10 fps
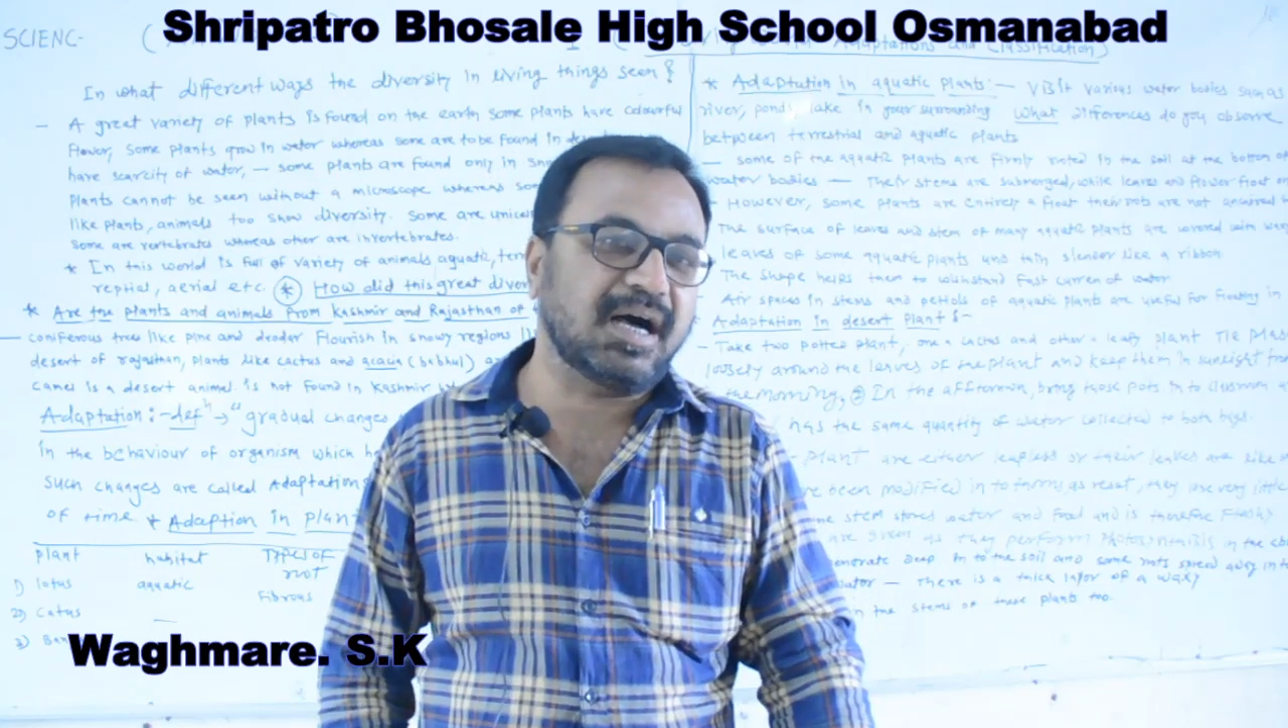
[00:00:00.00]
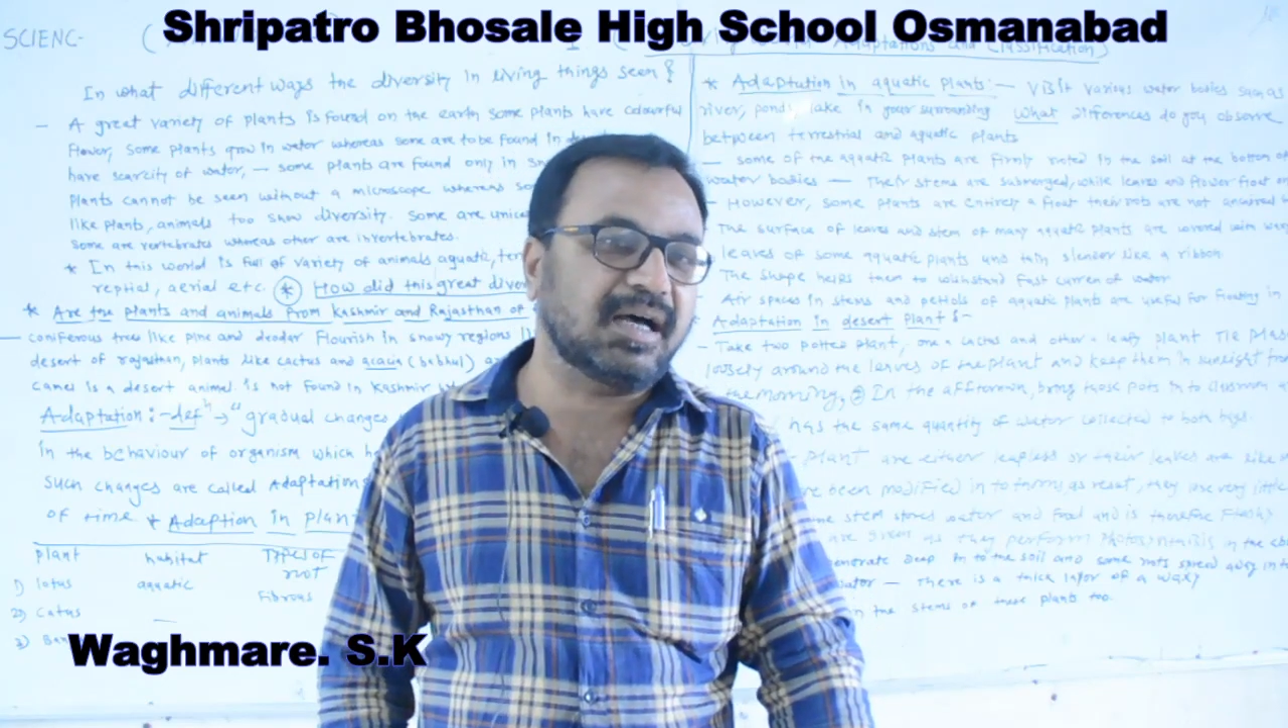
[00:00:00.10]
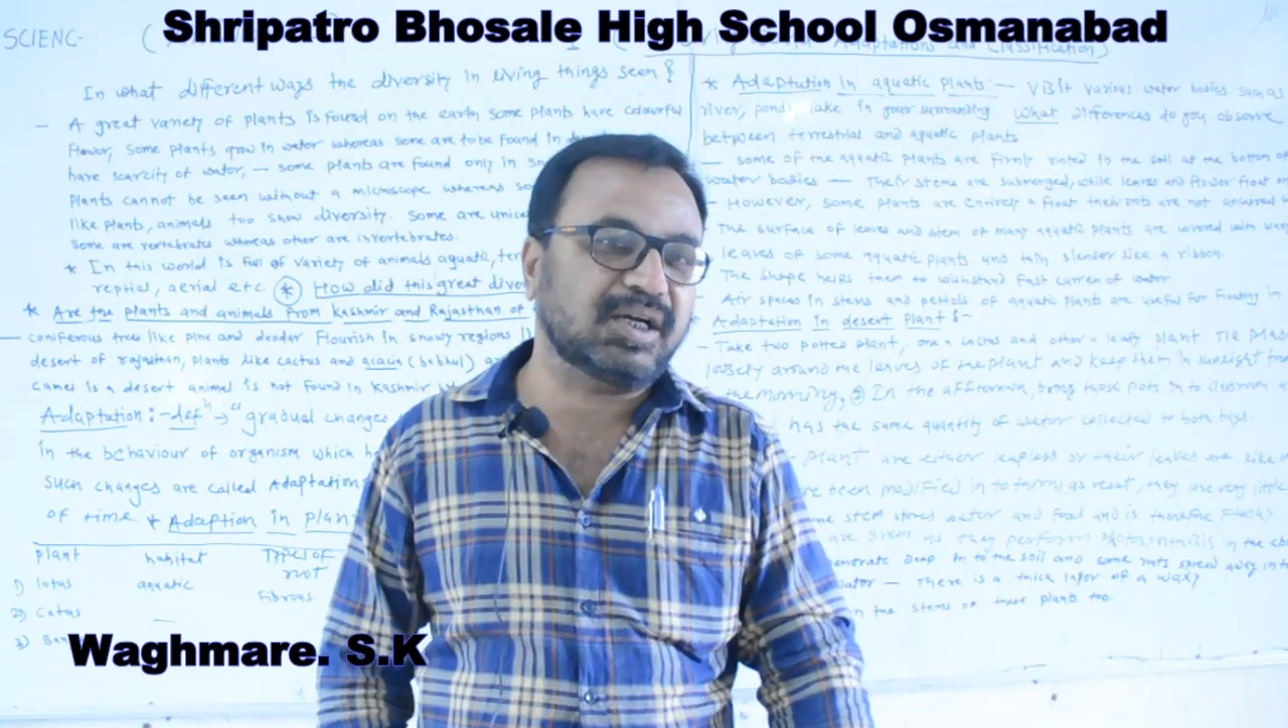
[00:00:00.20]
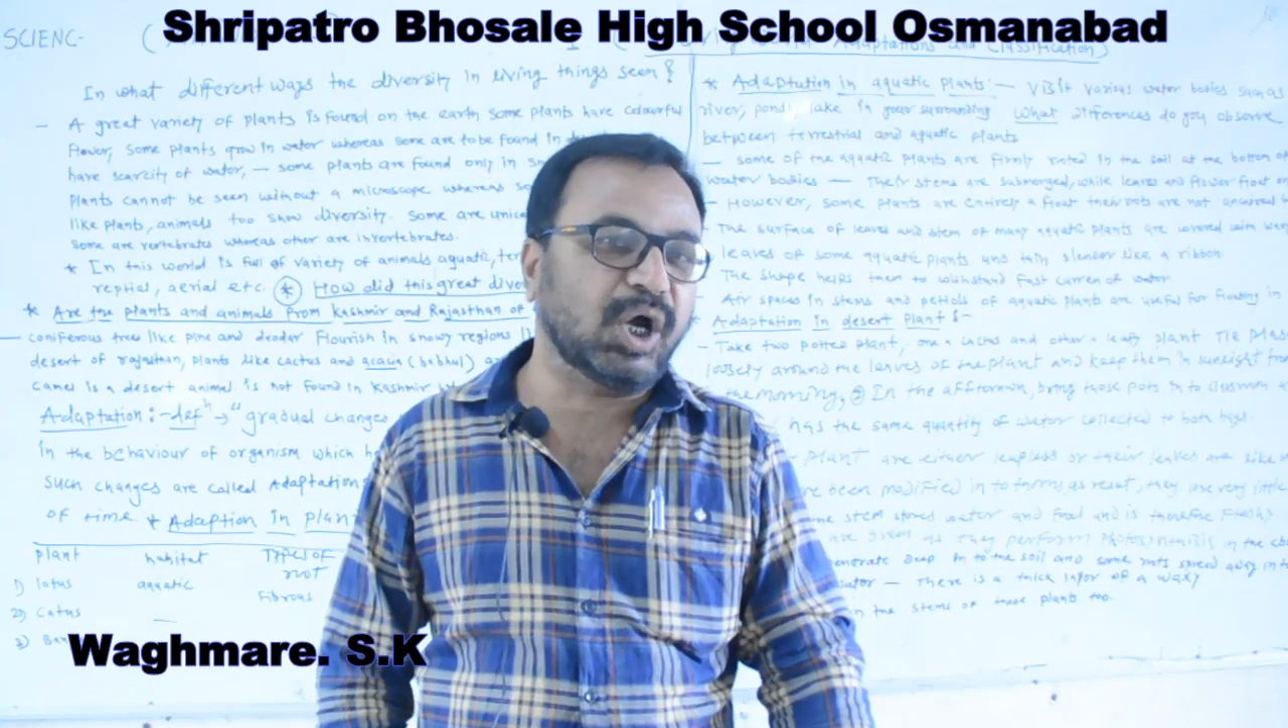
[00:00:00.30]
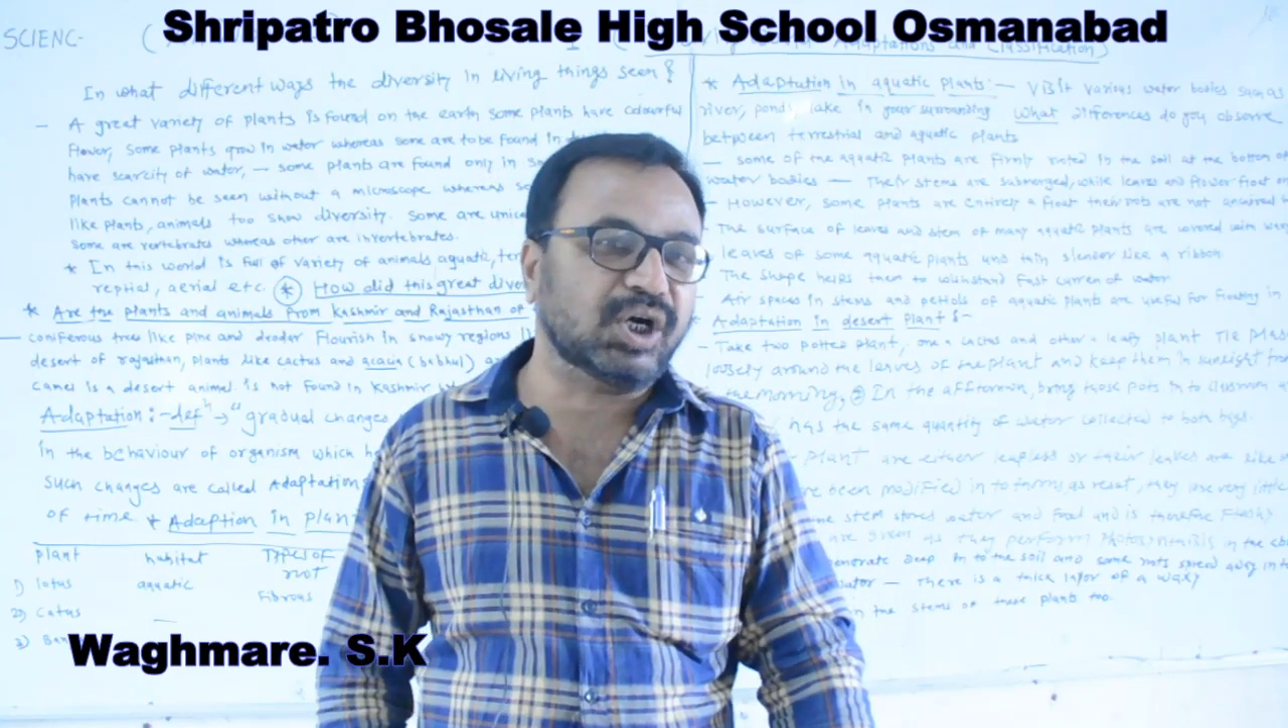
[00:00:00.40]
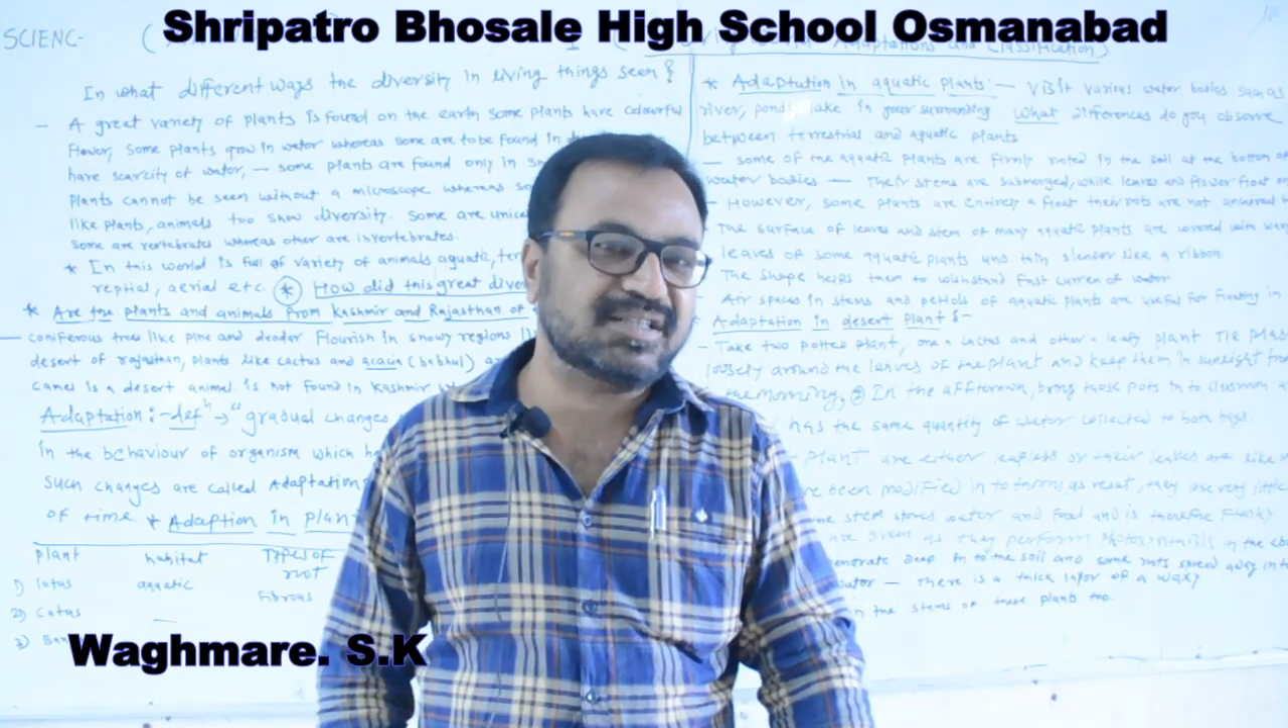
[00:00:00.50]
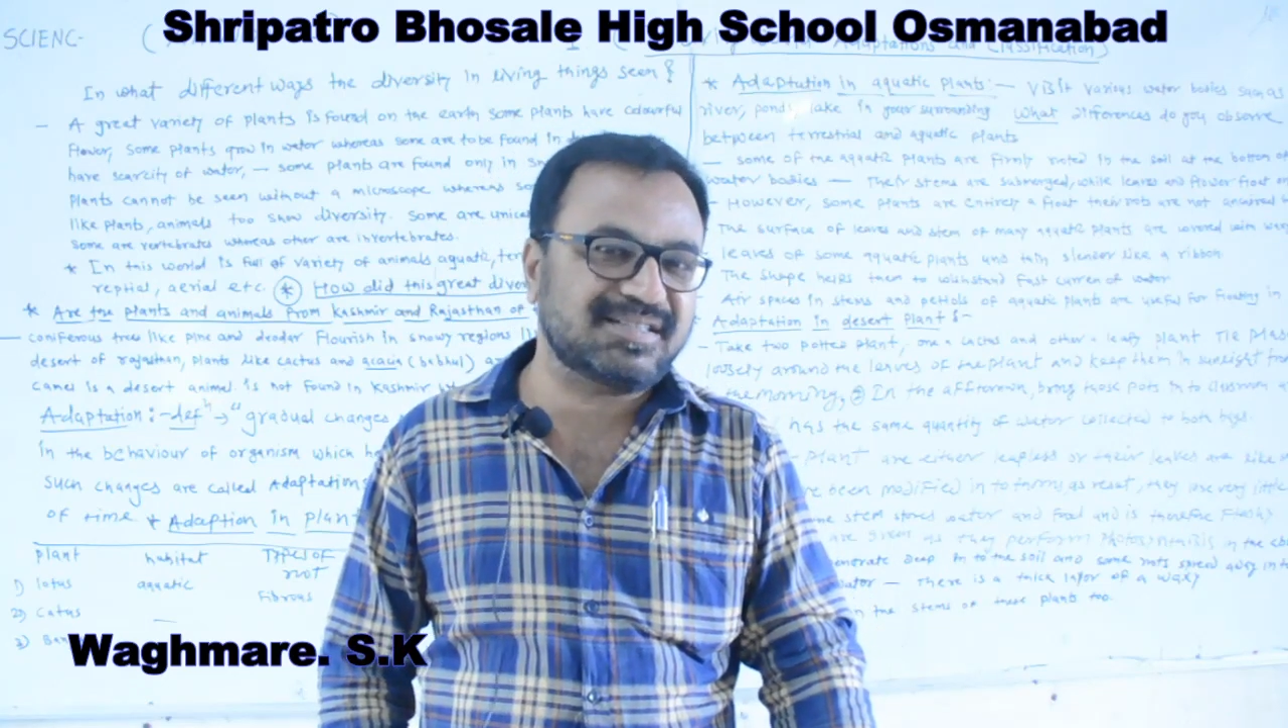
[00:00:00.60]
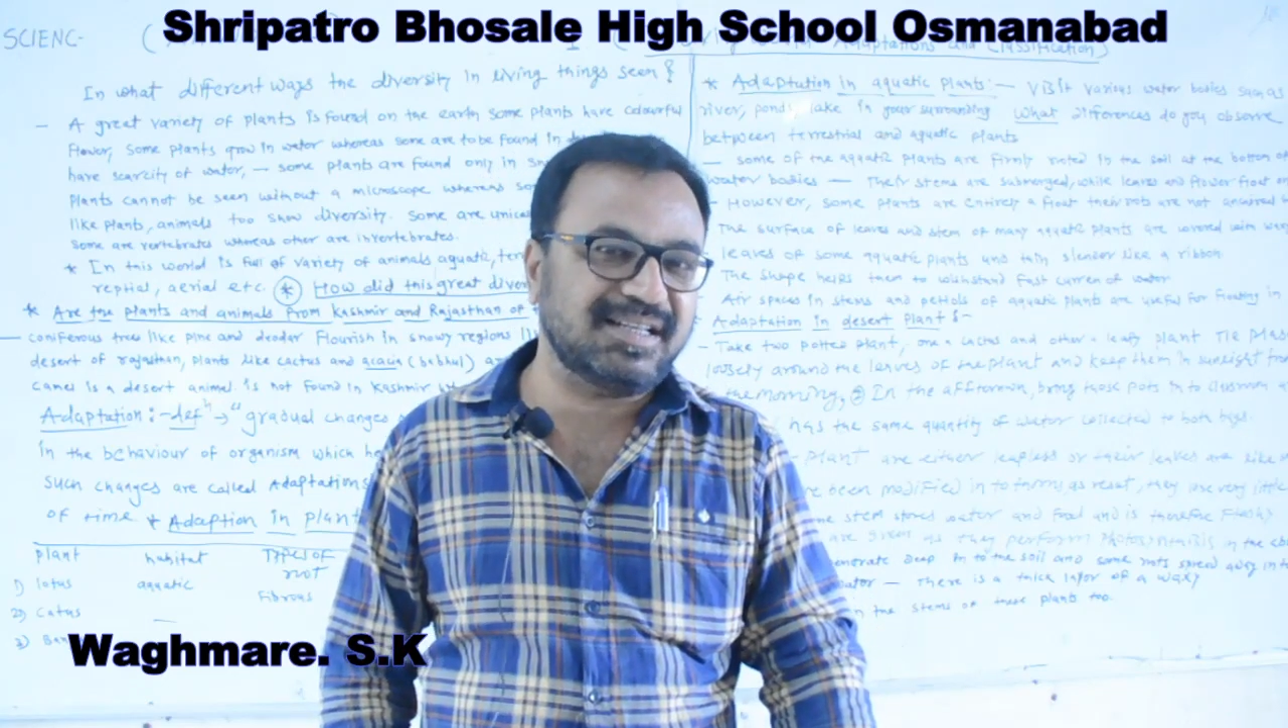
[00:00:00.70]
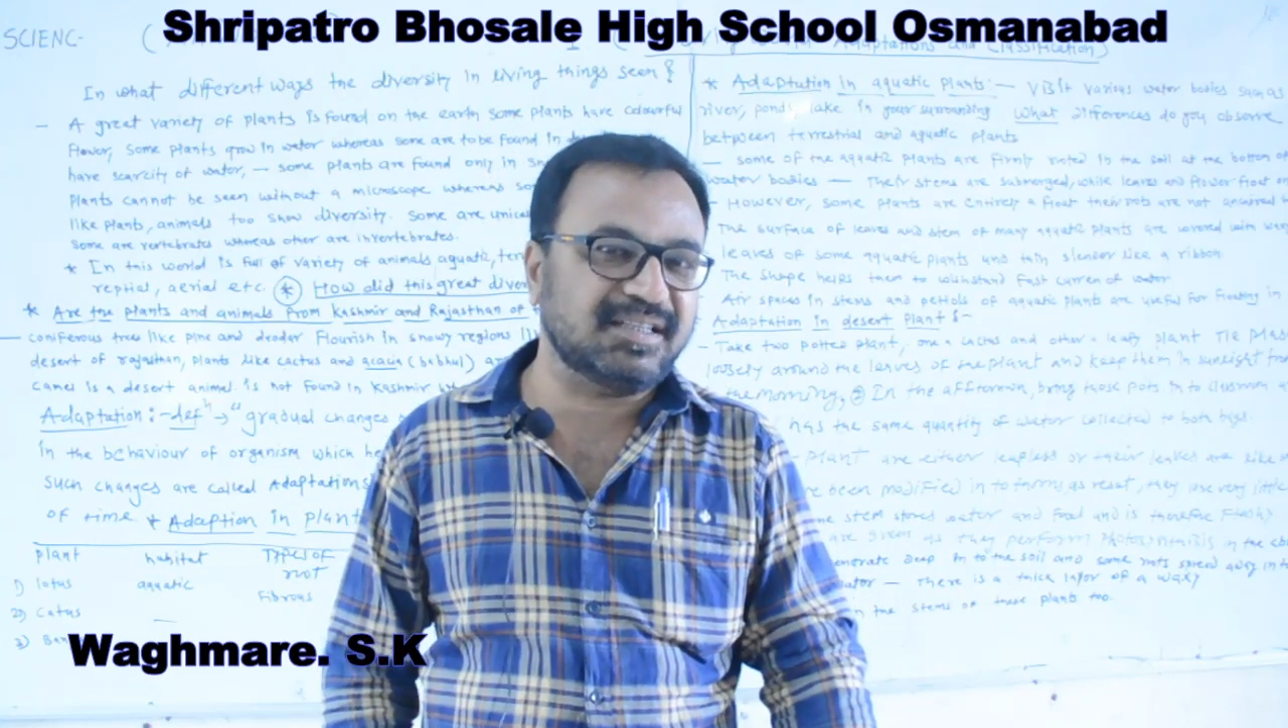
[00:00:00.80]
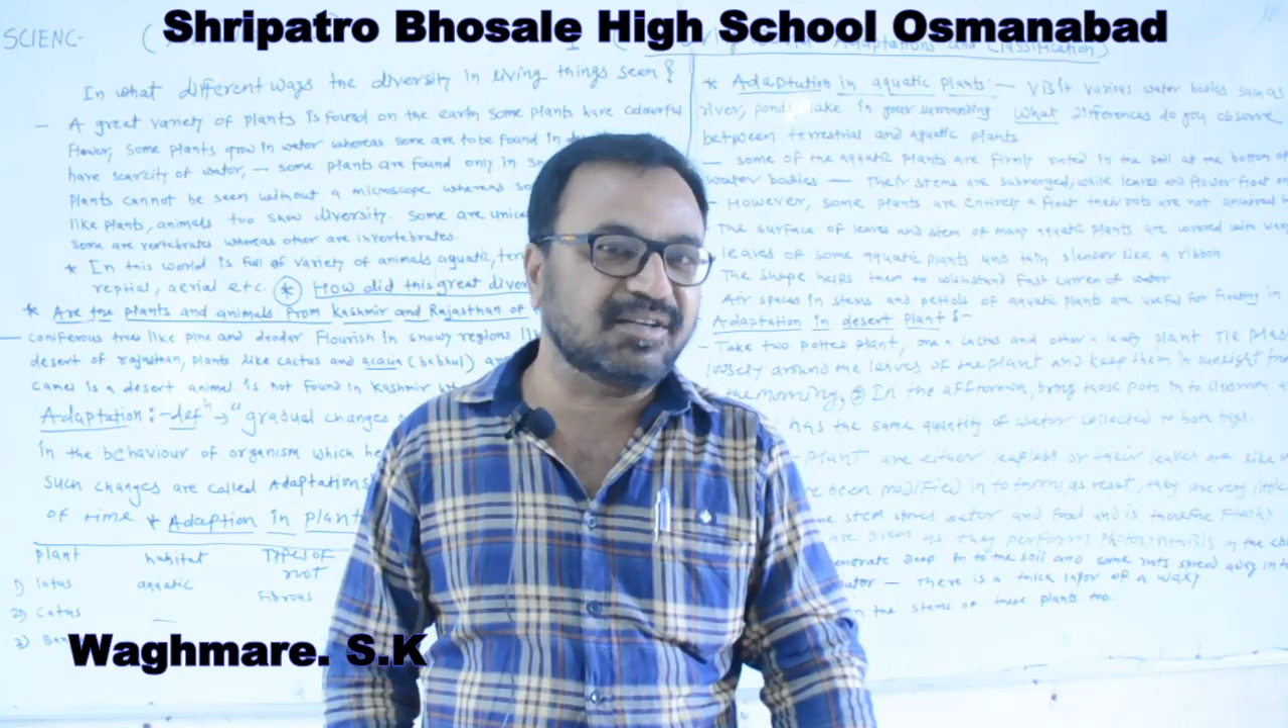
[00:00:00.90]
are not seeing